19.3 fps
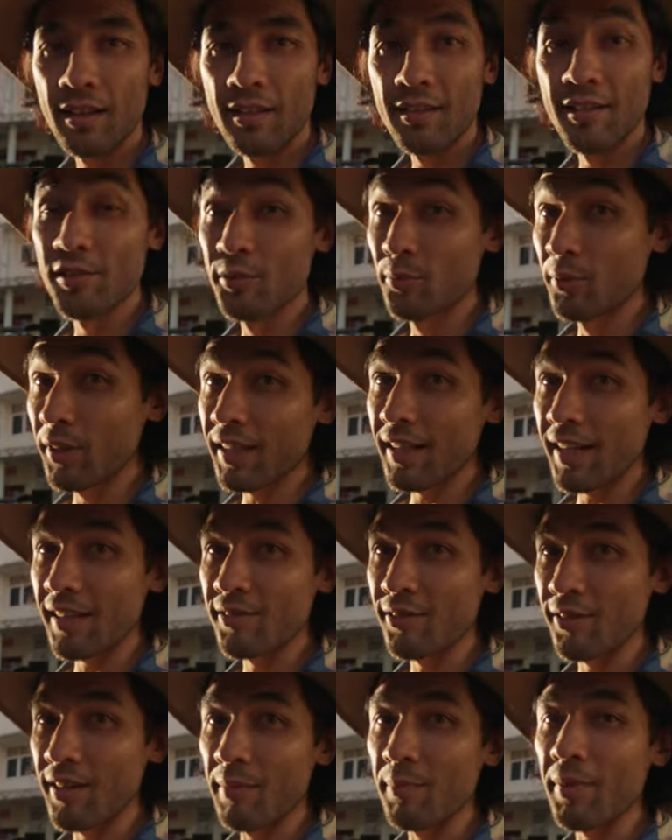There's a really
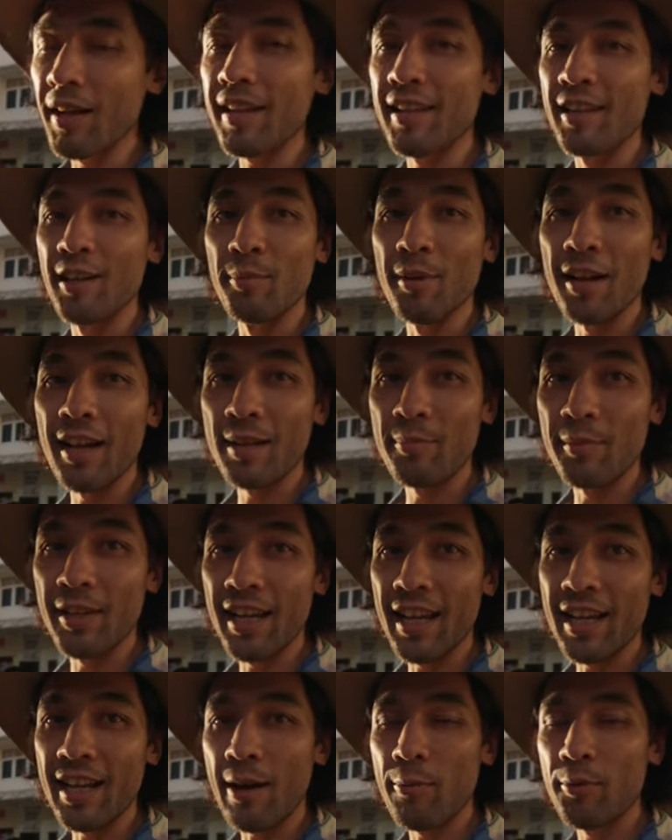nice looking bike here behind
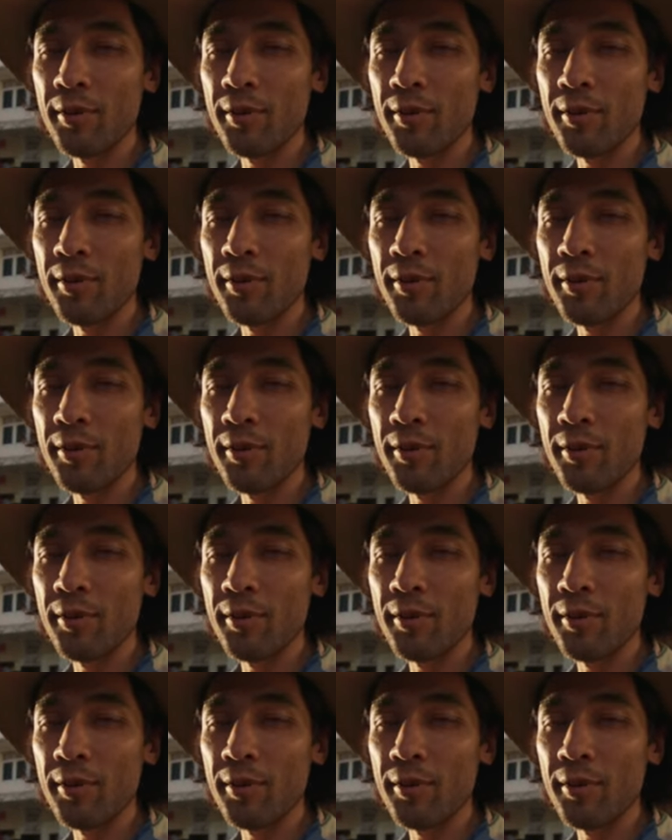me, and I